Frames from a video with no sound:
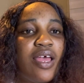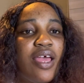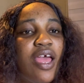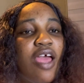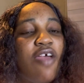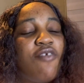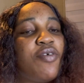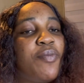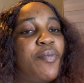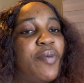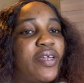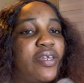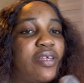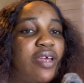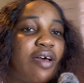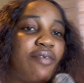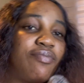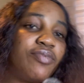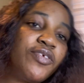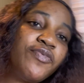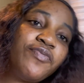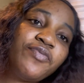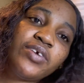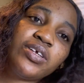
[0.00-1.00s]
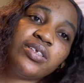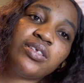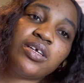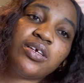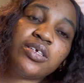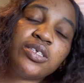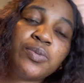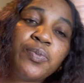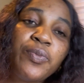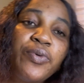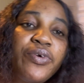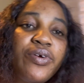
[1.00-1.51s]
Everybody have different
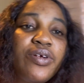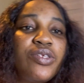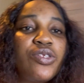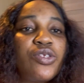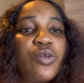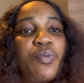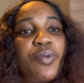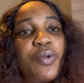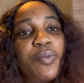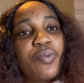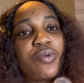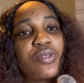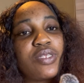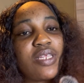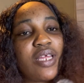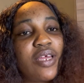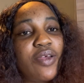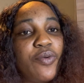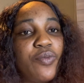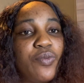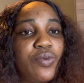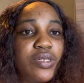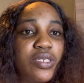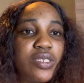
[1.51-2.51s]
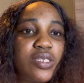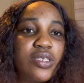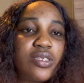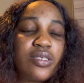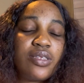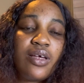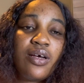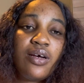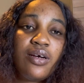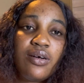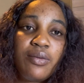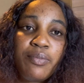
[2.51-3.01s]
experience. So people start with
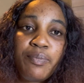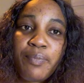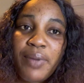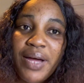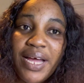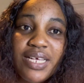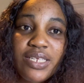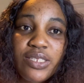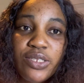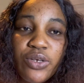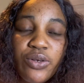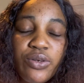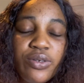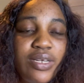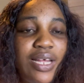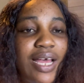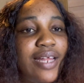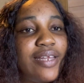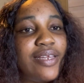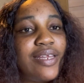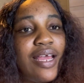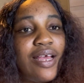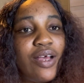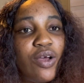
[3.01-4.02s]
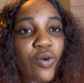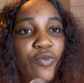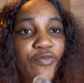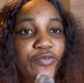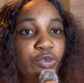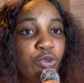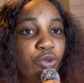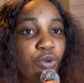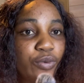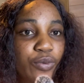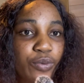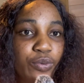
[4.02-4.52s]
Python and they are
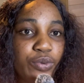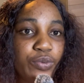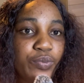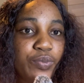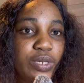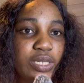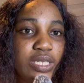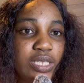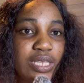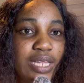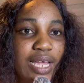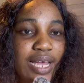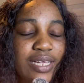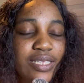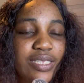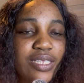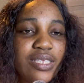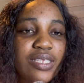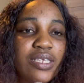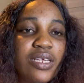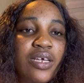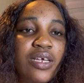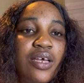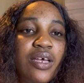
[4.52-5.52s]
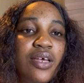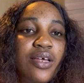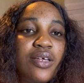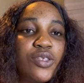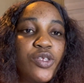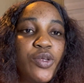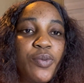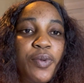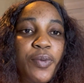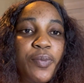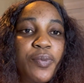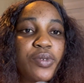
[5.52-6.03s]
so good with that.
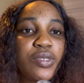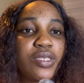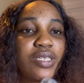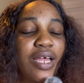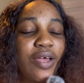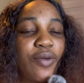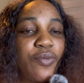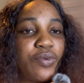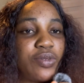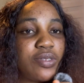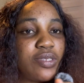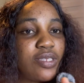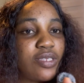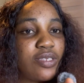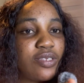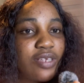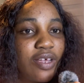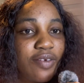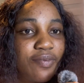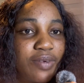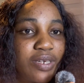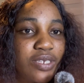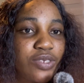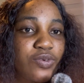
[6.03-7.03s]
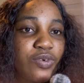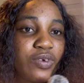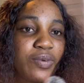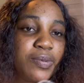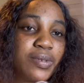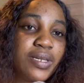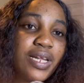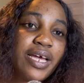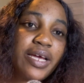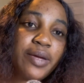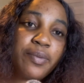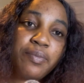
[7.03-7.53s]
So people start with
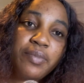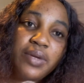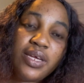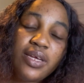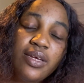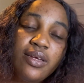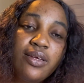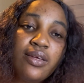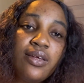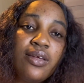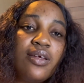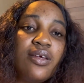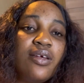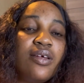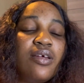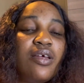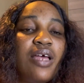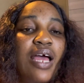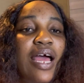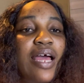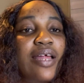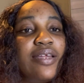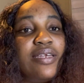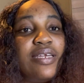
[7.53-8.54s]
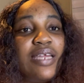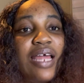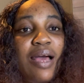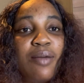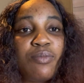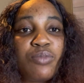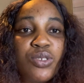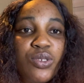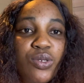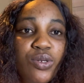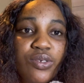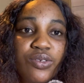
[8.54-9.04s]
JavaScript like me, and I'm
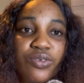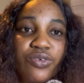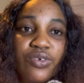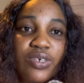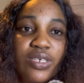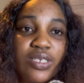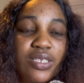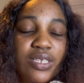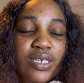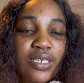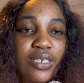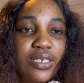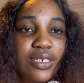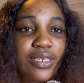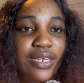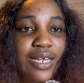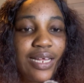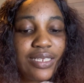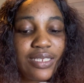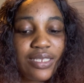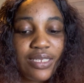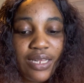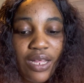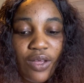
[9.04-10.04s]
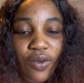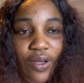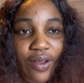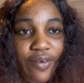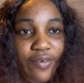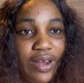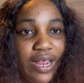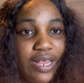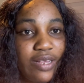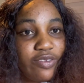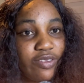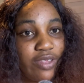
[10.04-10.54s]
so interested in that. Now I
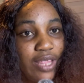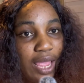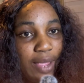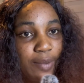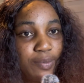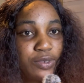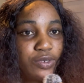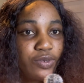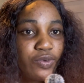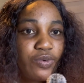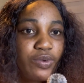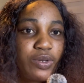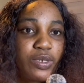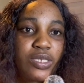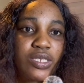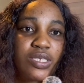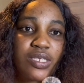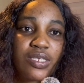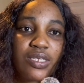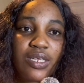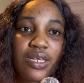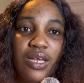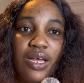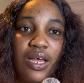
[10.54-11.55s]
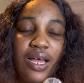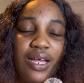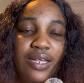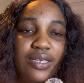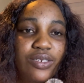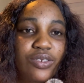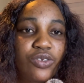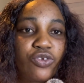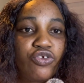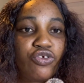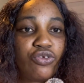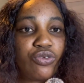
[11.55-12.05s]
write TypeScript
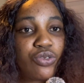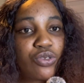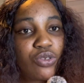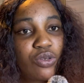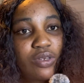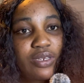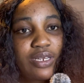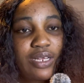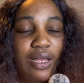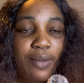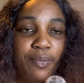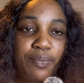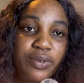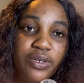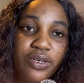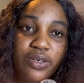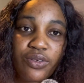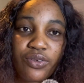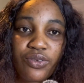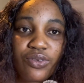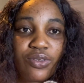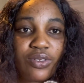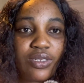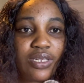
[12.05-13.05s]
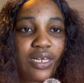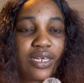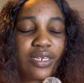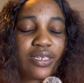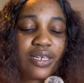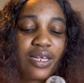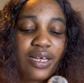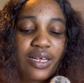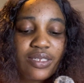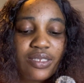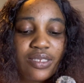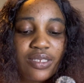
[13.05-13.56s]
and use other applications like
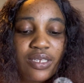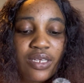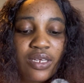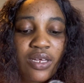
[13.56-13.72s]
that.